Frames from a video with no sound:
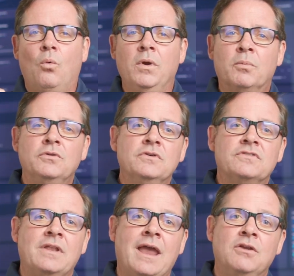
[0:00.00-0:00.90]
We
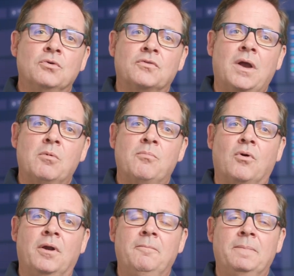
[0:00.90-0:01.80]
produce an annual threat
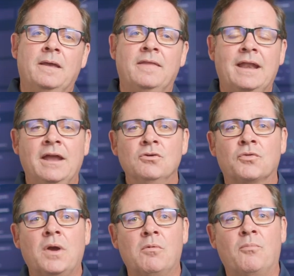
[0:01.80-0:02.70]
report, and that annual
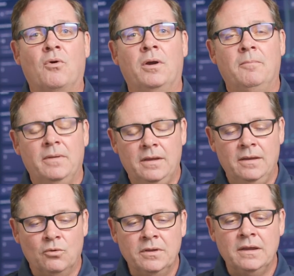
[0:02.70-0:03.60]
threat report
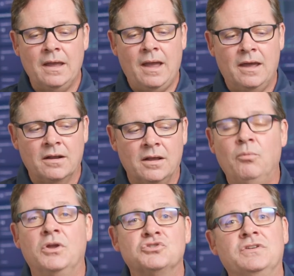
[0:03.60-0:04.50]
really had a
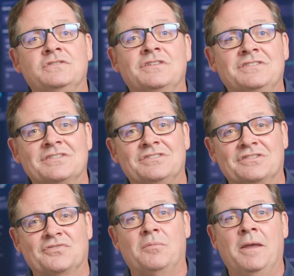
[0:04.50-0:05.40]
couple interesting
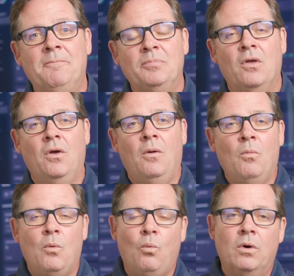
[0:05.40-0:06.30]
statistics for me.
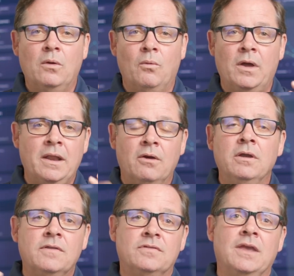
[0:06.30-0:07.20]
An
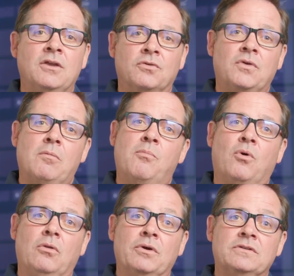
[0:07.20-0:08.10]
area that the annual threat
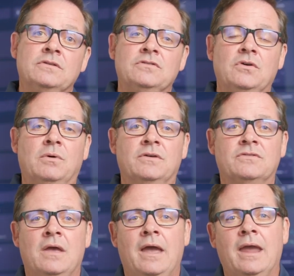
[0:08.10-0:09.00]
report looked into
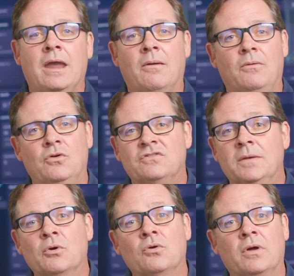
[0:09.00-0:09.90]
was, hey, your
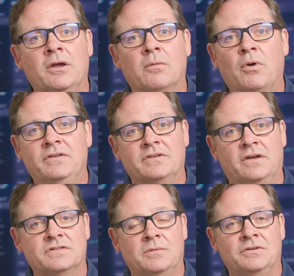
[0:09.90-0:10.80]
typical enterprise
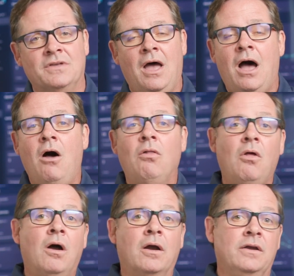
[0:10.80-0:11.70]
customers, how
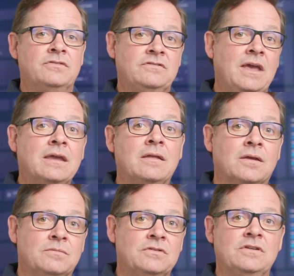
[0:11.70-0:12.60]
long is it taking
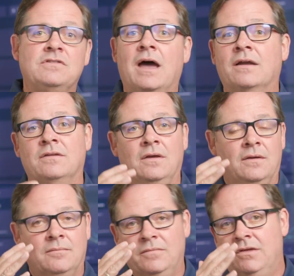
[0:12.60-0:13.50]
them to detect,
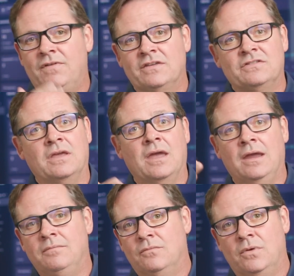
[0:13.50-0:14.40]

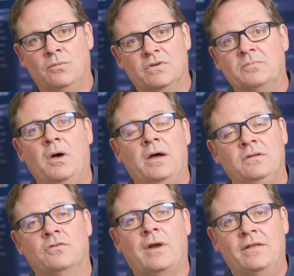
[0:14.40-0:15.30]
investigate, and respond
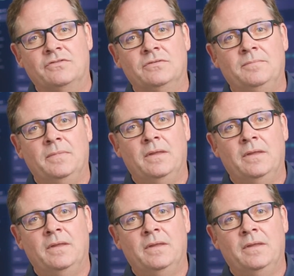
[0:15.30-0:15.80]
to threats?